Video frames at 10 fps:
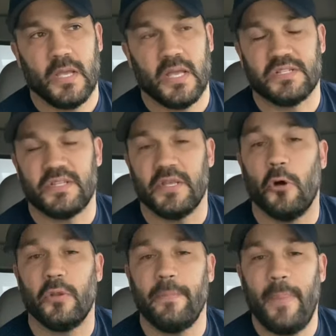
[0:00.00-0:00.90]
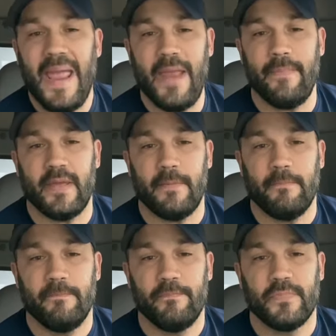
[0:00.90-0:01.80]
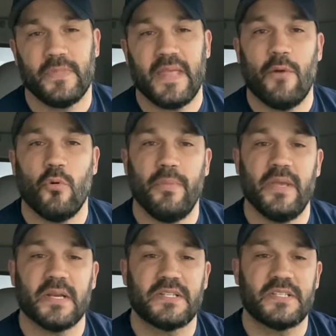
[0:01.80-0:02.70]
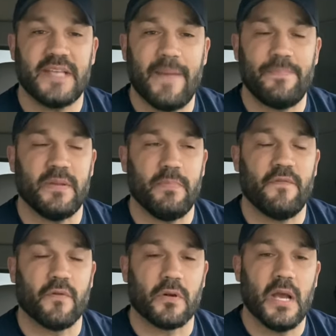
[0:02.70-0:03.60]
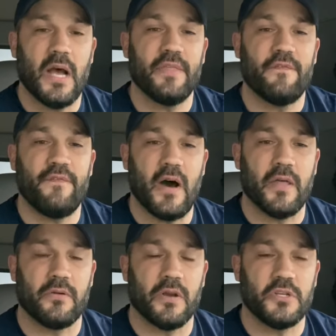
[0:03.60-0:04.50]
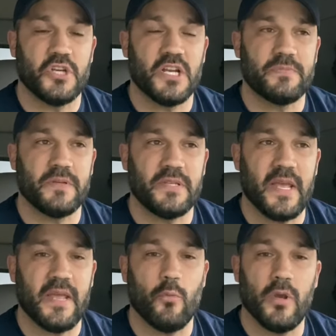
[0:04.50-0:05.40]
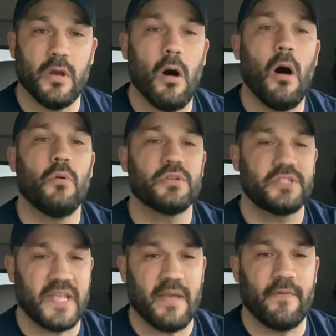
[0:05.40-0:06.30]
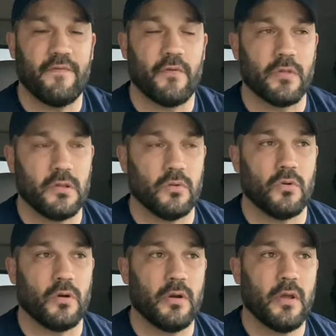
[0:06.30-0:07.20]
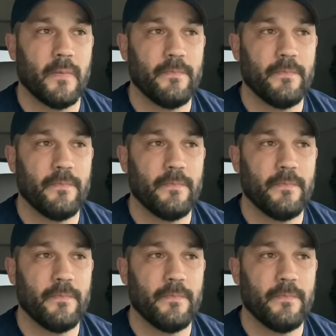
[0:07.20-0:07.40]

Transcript: It's the only payment that will be accepted before God the Father on Judgment Day. And we all will stand before the Lord.